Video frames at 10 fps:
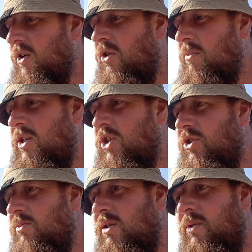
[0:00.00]
all
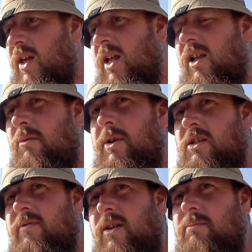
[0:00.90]
messaging me with their little bits
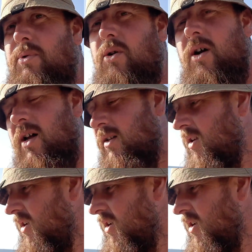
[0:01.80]
of input. And